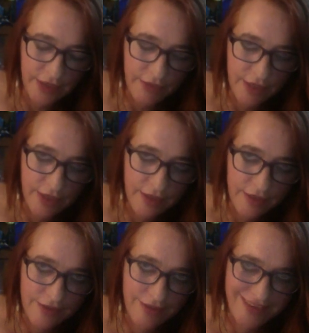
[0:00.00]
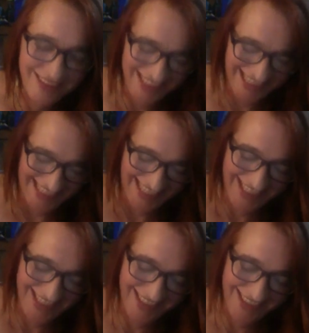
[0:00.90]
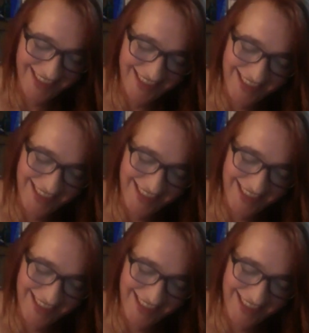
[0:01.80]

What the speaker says: Thank you for having me read. I'm